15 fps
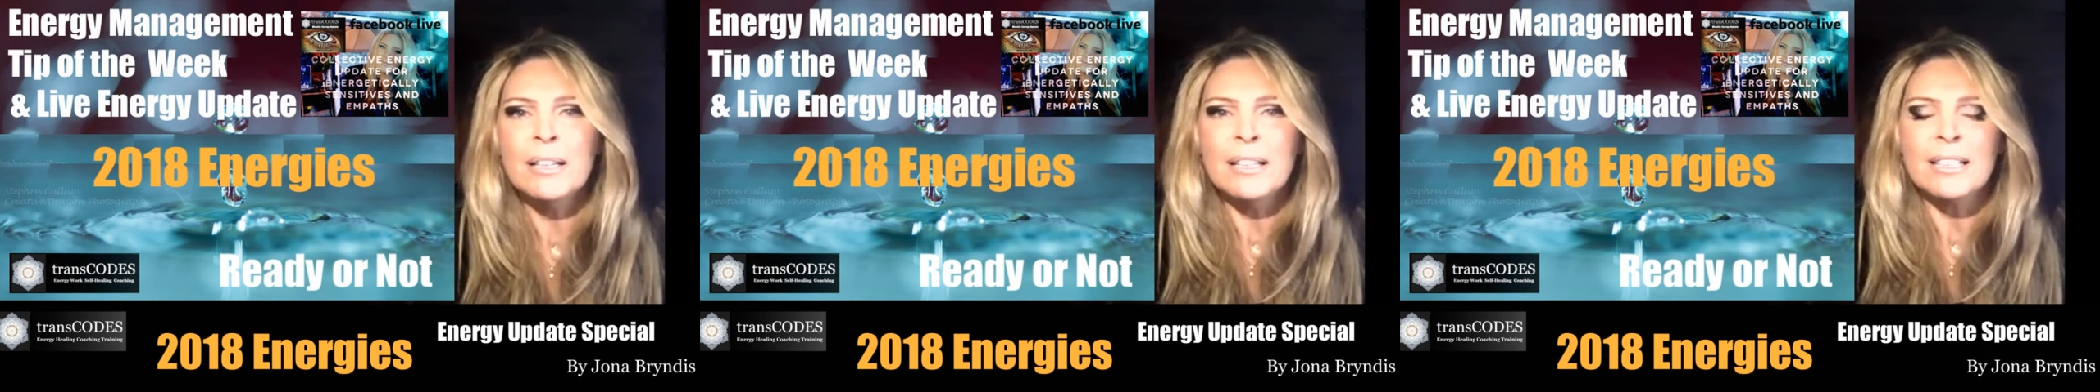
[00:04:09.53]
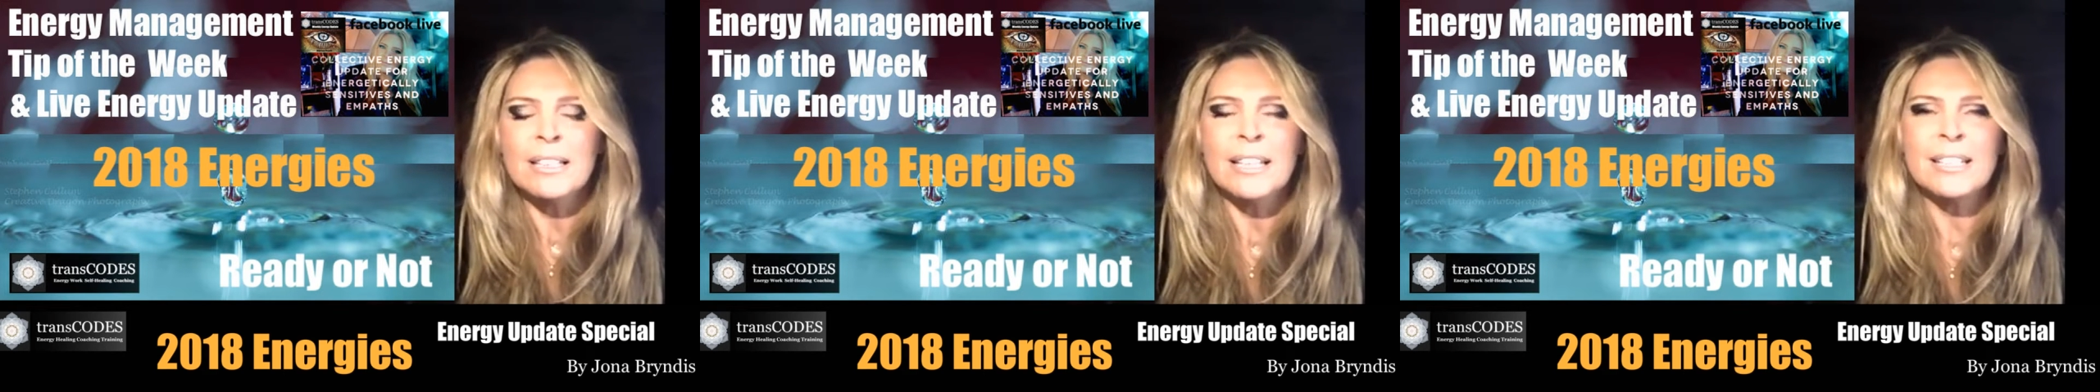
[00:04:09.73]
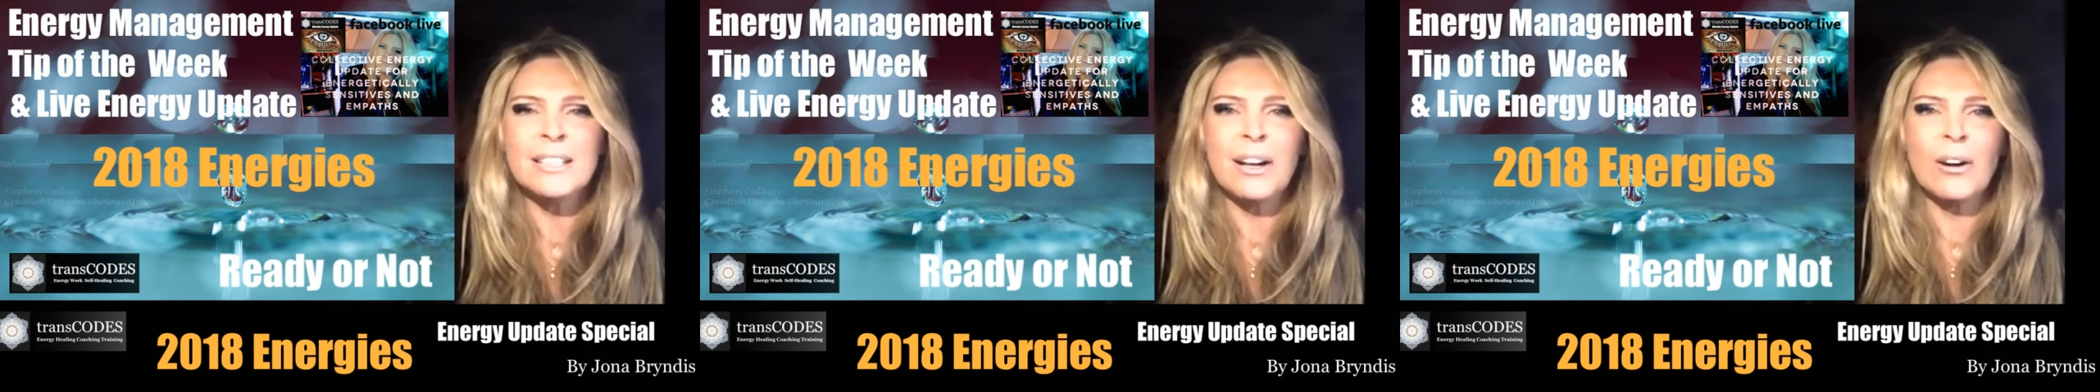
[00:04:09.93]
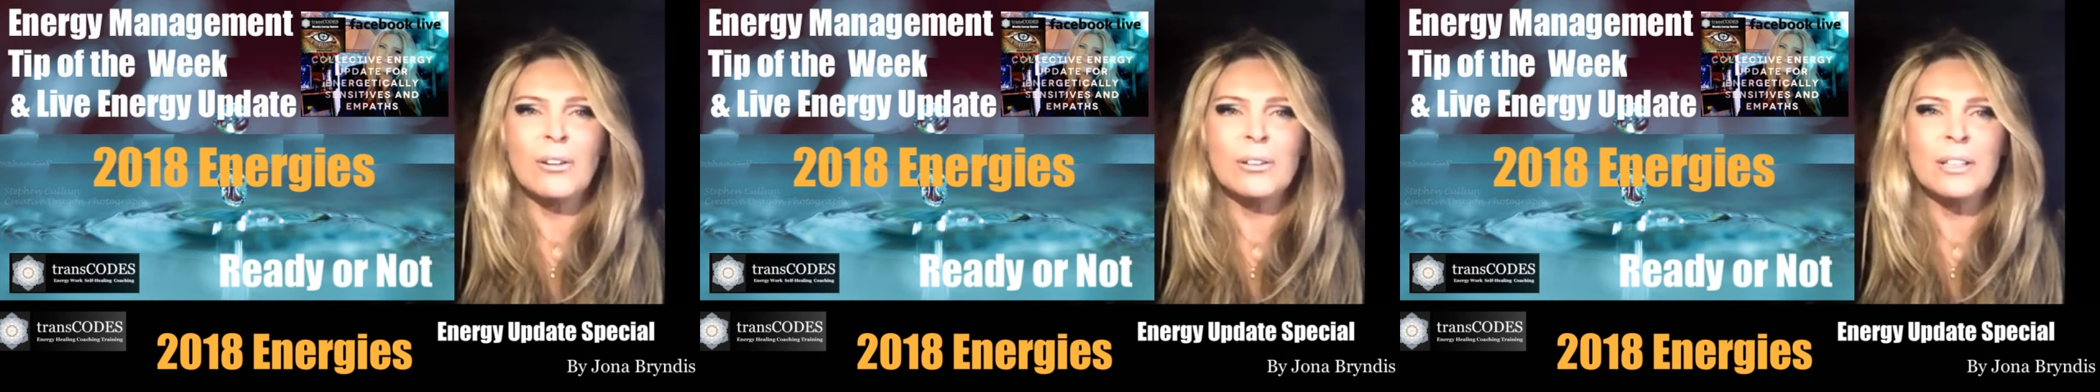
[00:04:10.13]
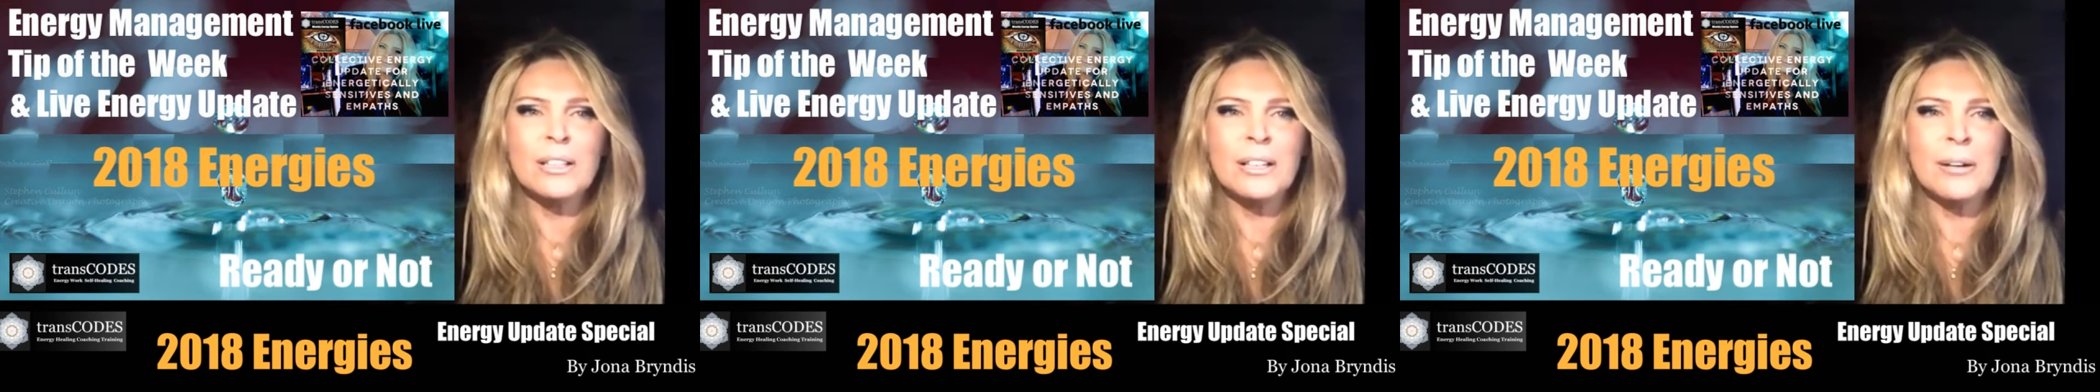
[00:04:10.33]
you
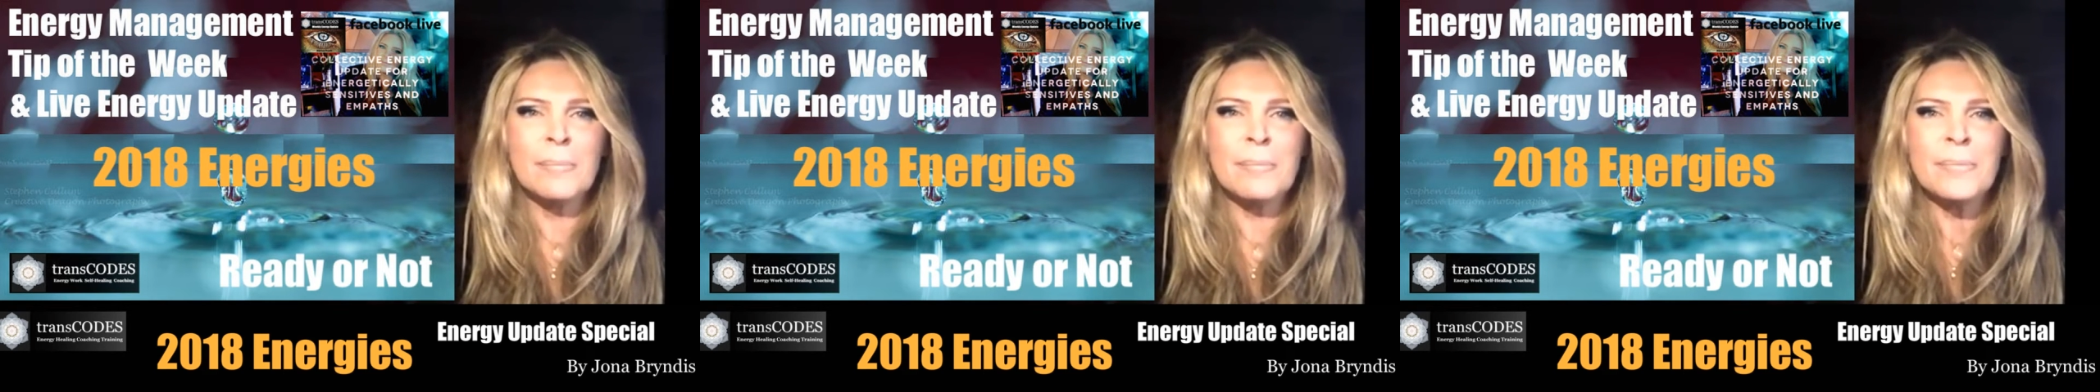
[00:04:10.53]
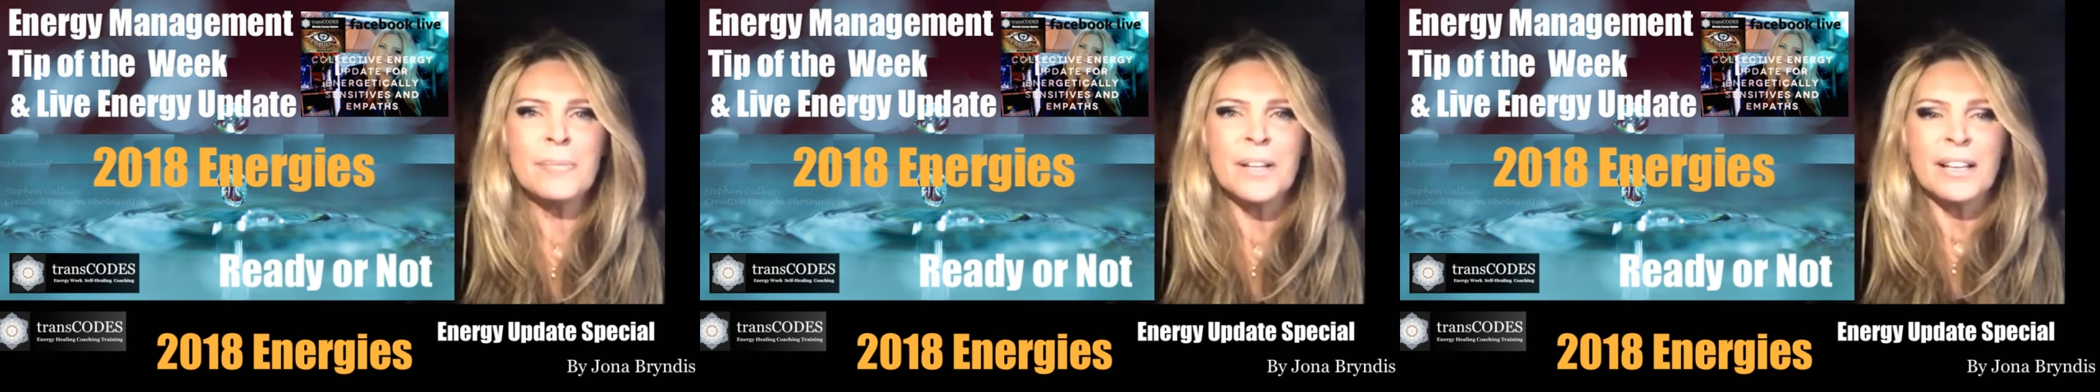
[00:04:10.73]
know.